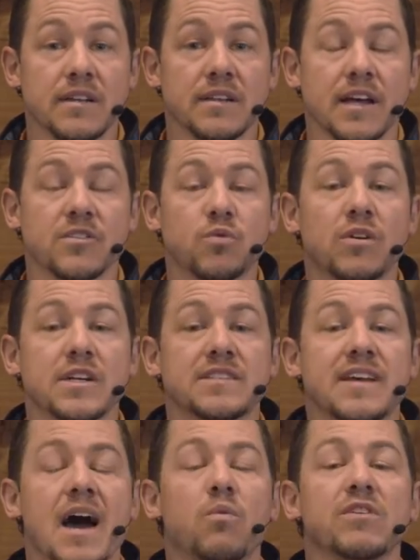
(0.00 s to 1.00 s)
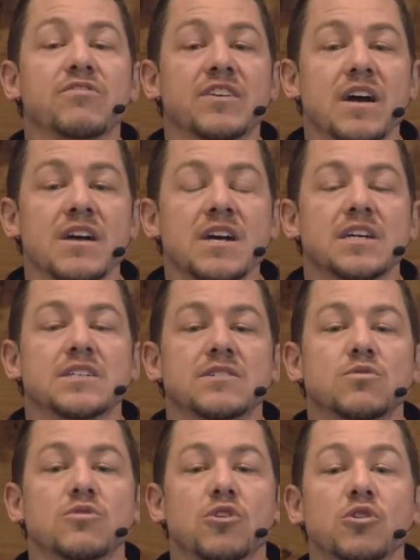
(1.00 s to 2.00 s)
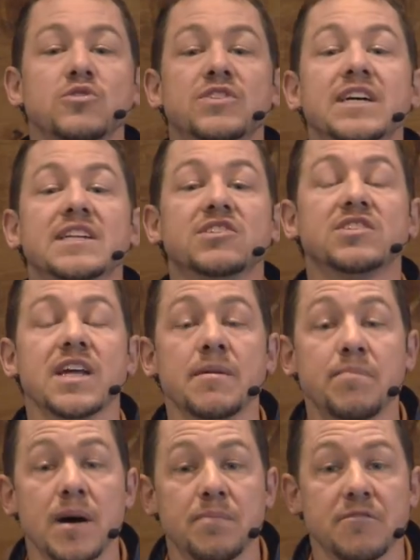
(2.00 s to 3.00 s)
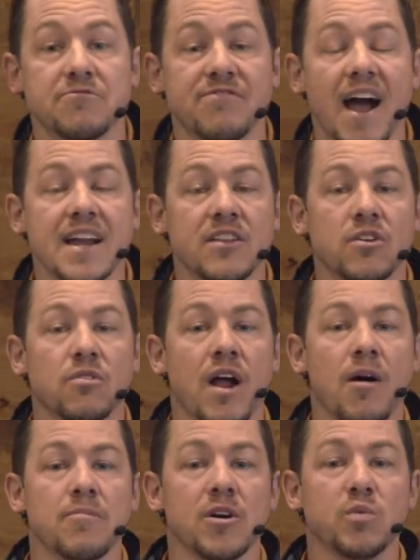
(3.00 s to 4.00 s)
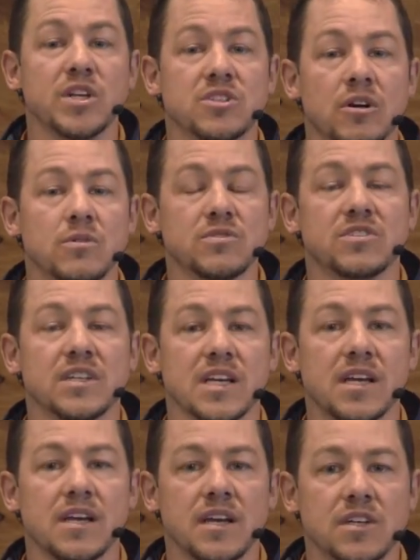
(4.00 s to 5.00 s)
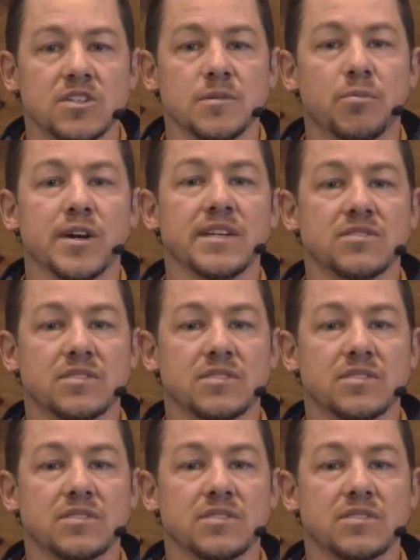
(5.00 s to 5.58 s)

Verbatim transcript: That's where it's at. We've, who's going to step up and fight in the realm that we don't see to bring